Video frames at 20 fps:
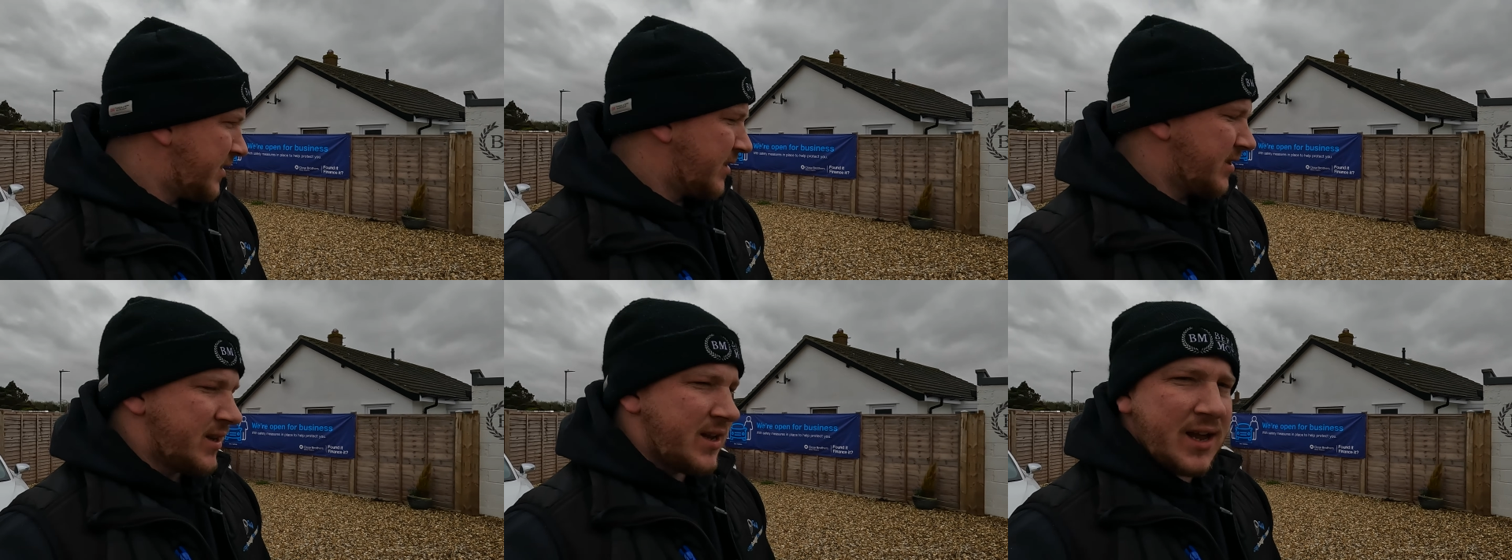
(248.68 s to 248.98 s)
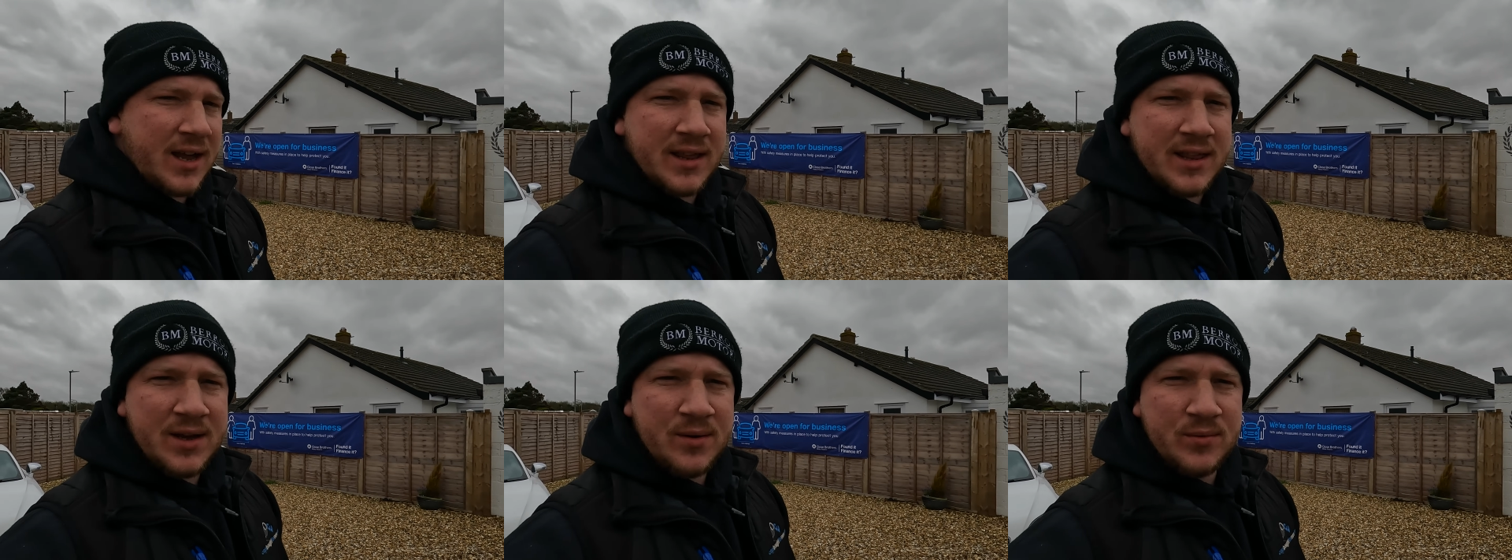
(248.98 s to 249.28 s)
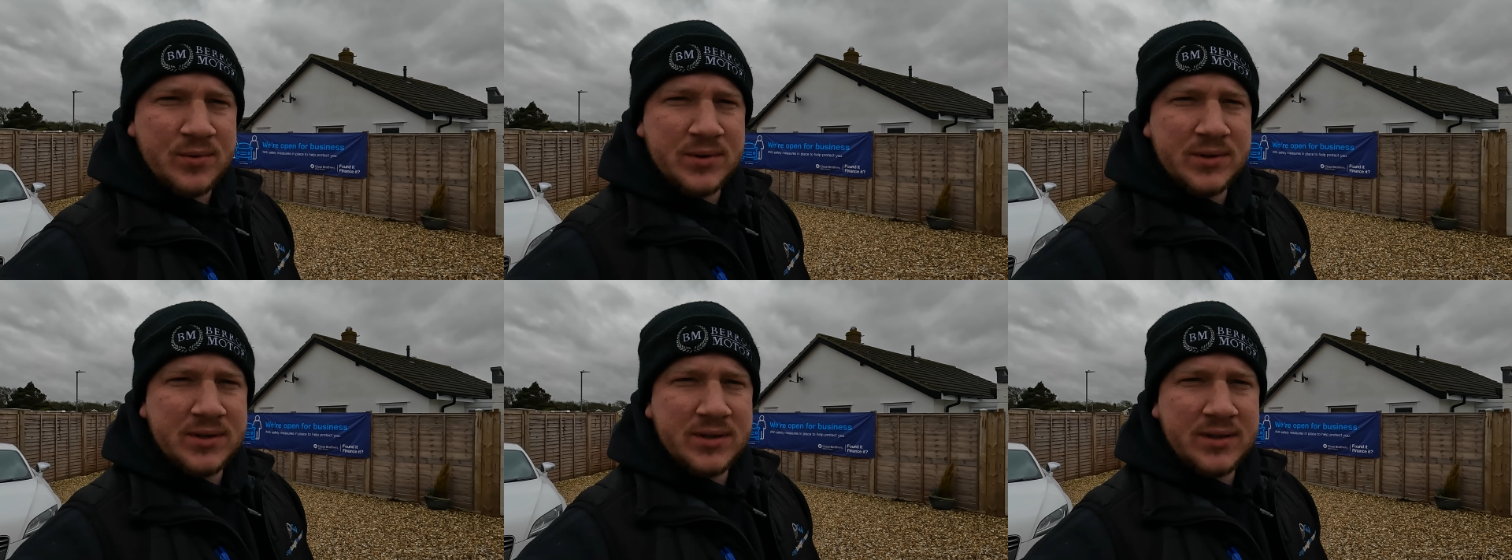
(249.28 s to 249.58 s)
yeah, that
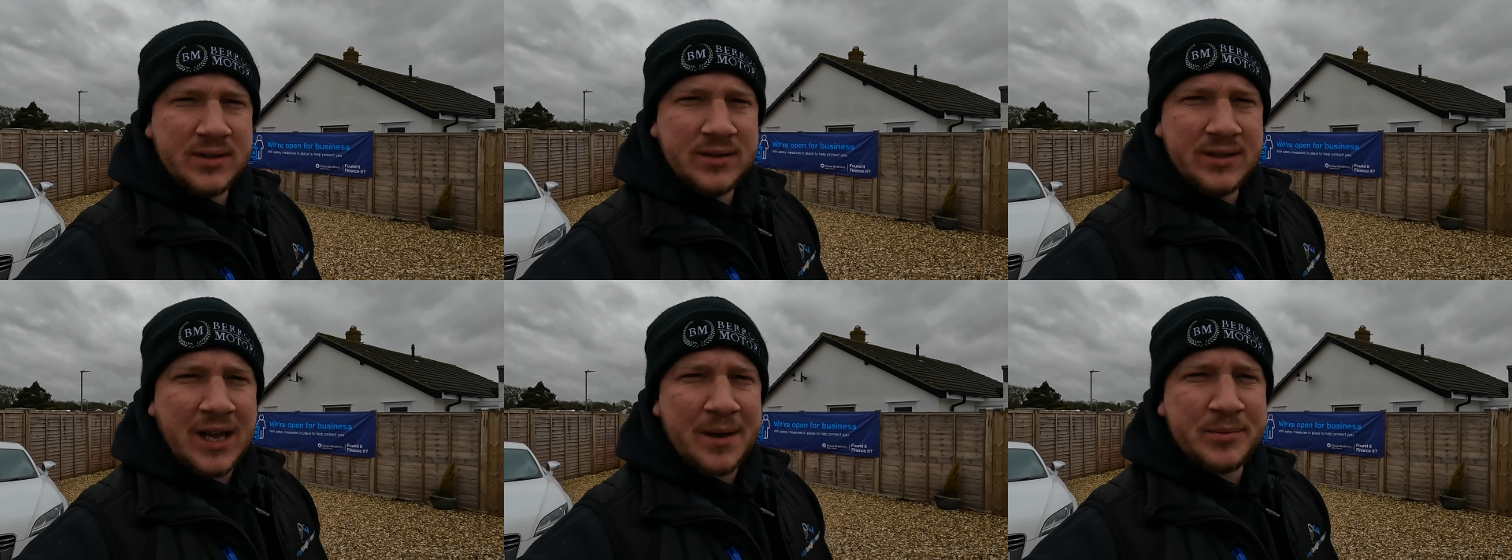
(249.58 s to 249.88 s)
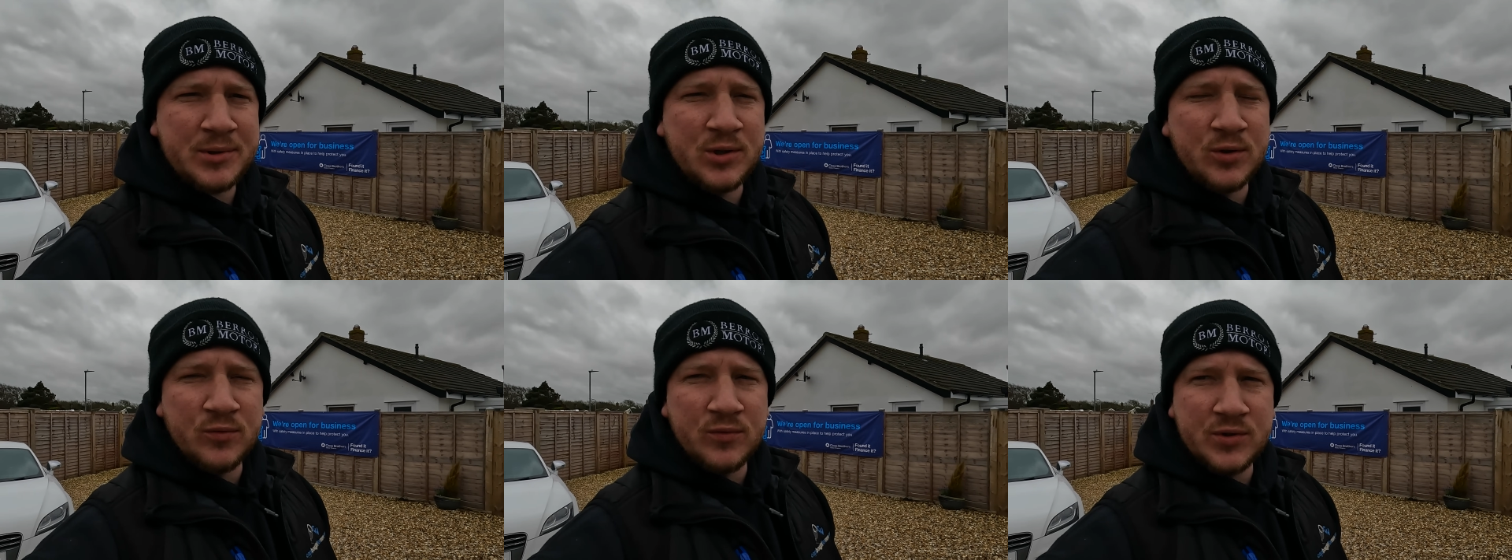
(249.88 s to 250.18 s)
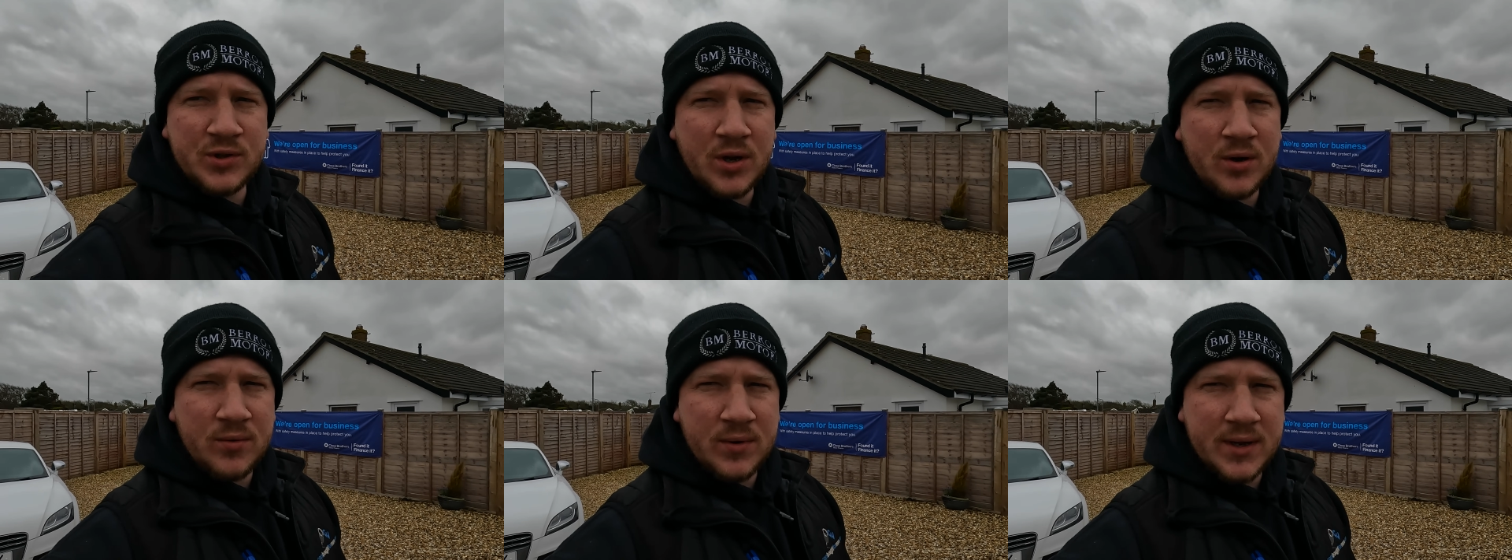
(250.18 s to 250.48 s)
was an absolute
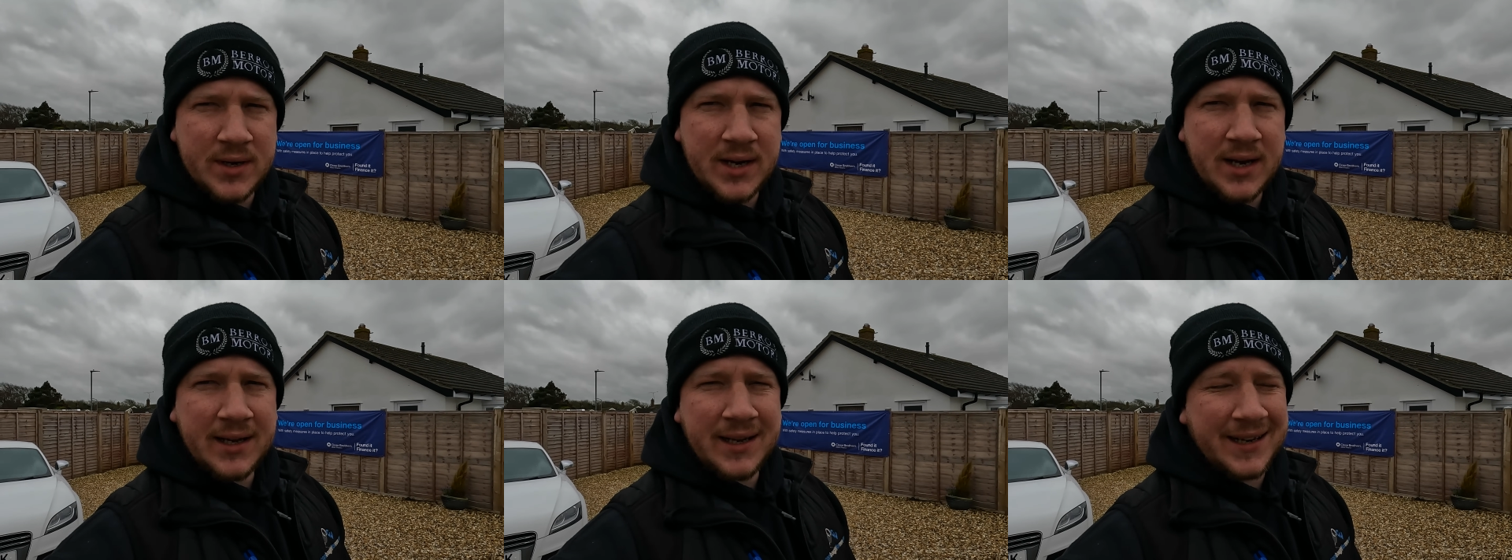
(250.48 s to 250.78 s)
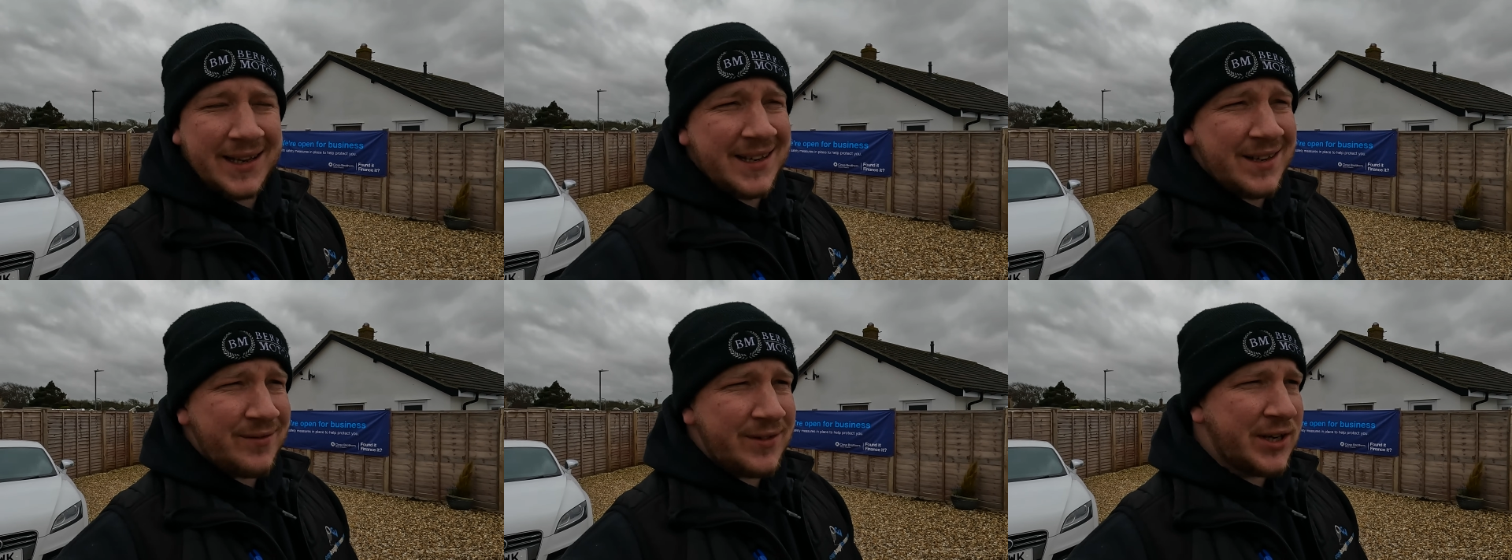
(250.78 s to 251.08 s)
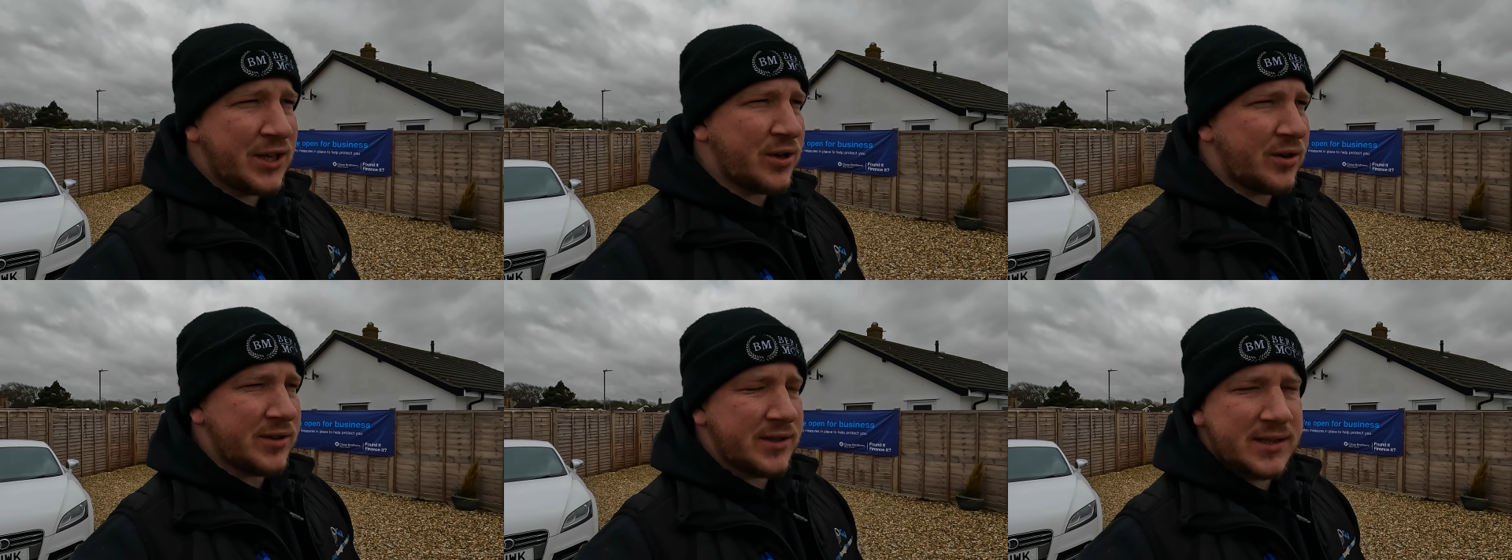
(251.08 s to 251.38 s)
result. And luckily it didn't really
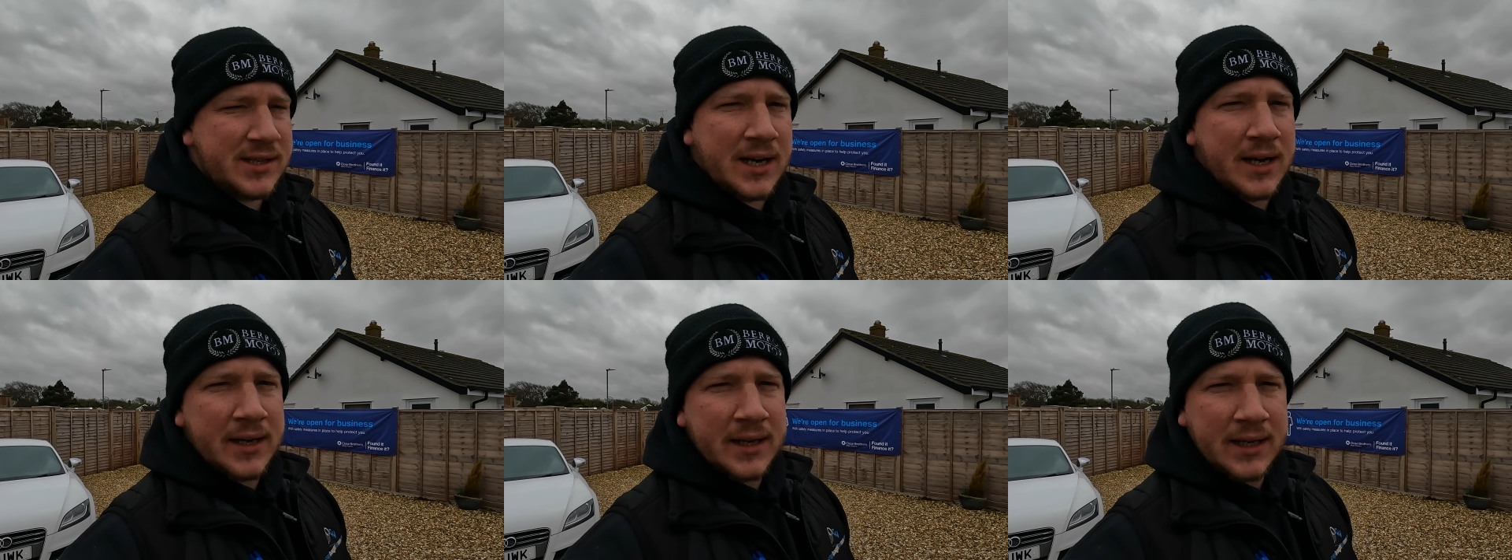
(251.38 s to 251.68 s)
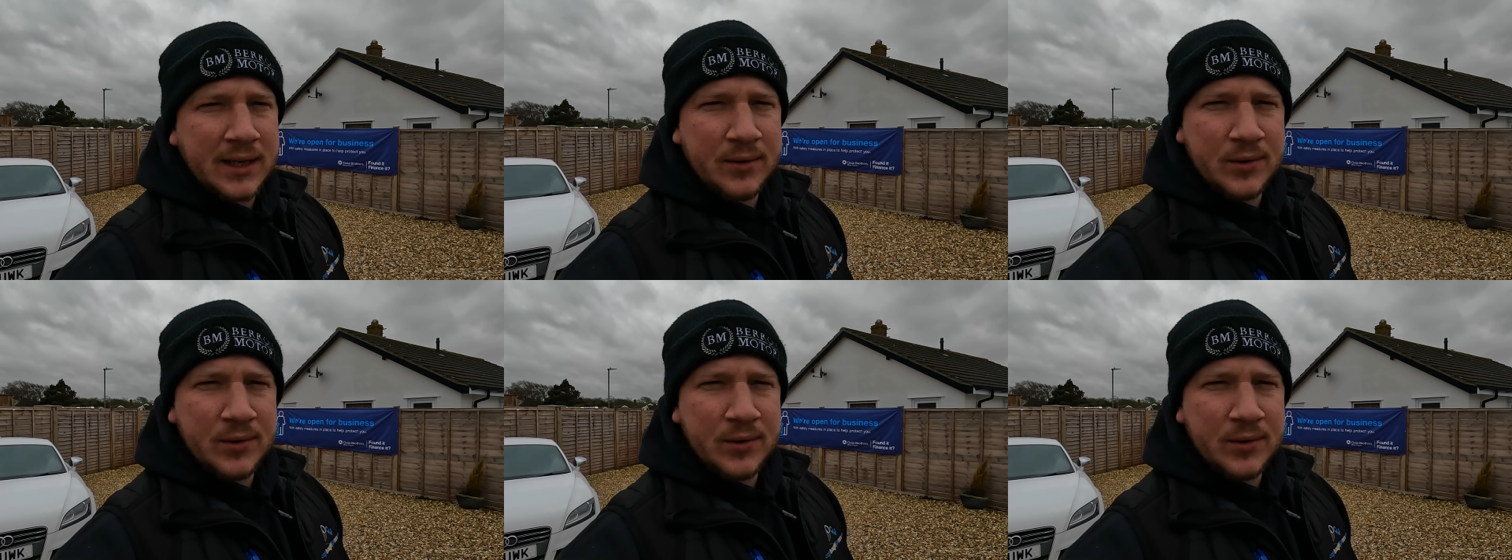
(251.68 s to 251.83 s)
cost us anything.